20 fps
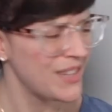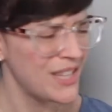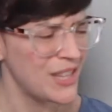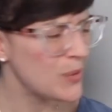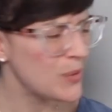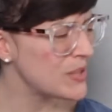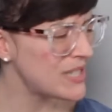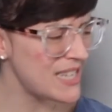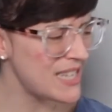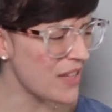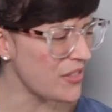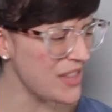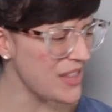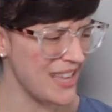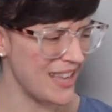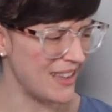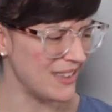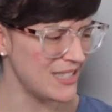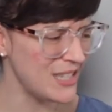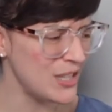There was
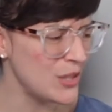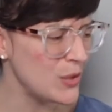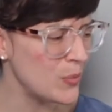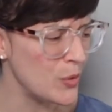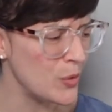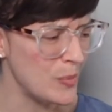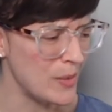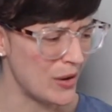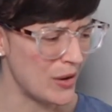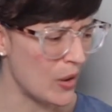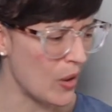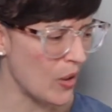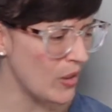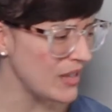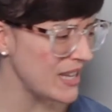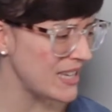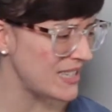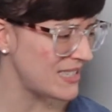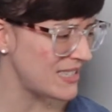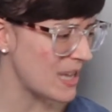nothing else in the room at
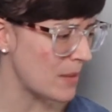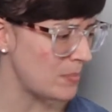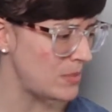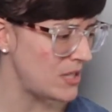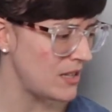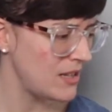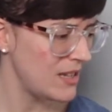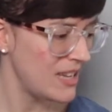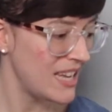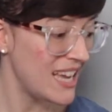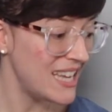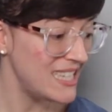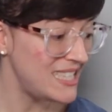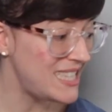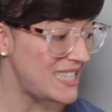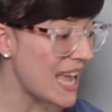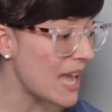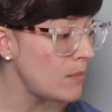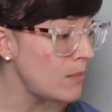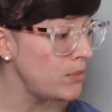all except a
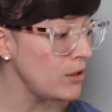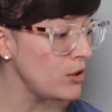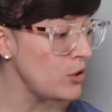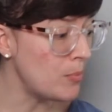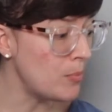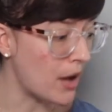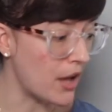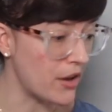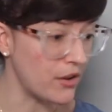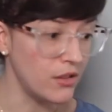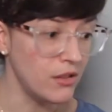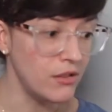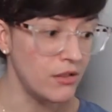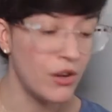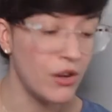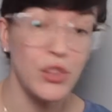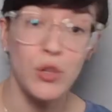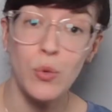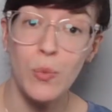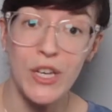dead blue bottle
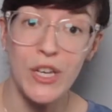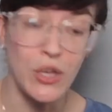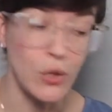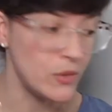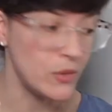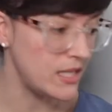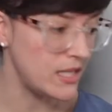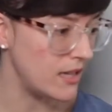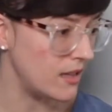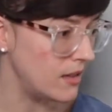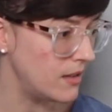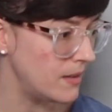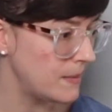on the window sill.